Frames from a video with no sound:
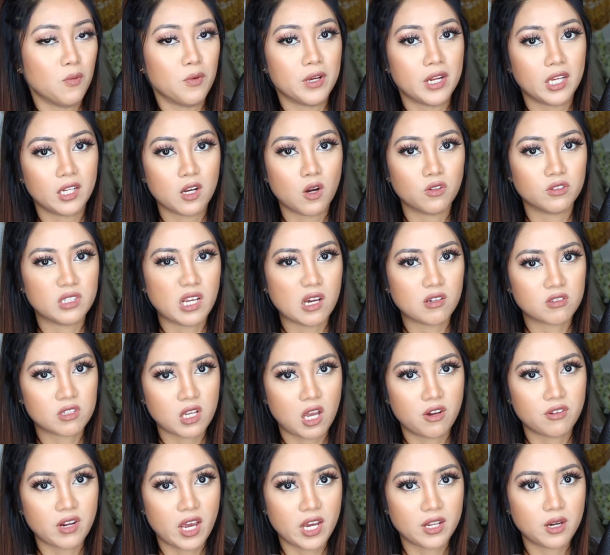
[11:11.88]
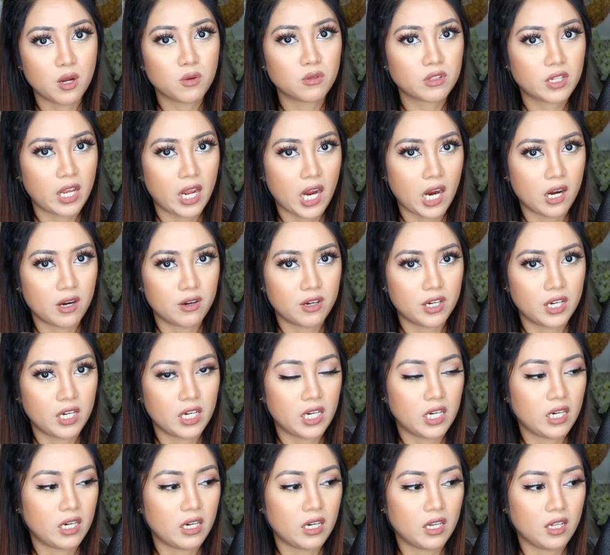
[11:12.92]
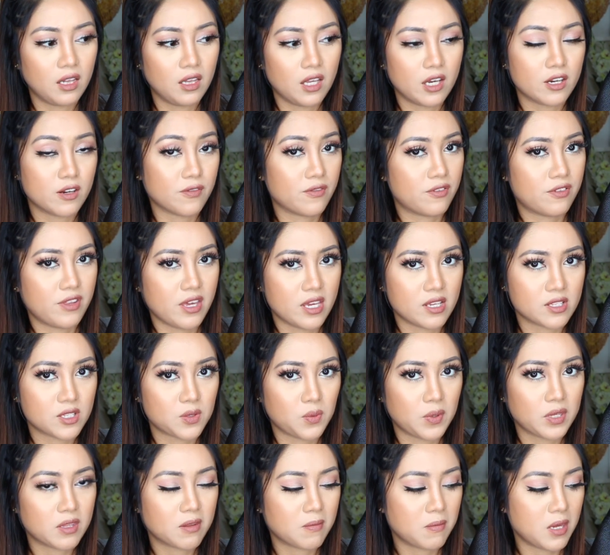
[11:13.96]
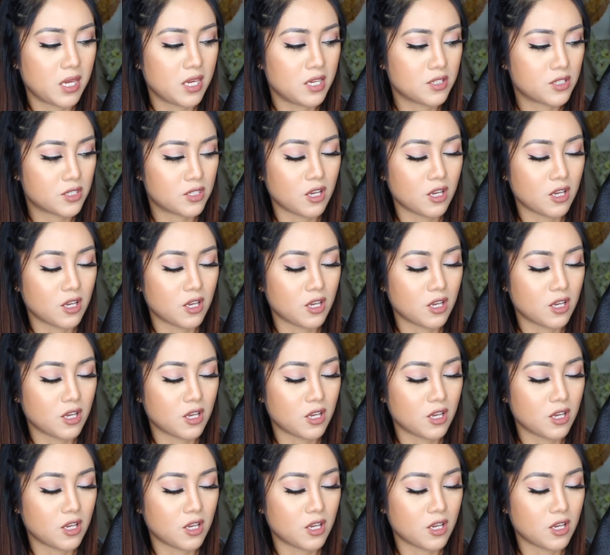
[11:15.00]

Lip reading: when I go downtown, I don't carry a lot of things with me.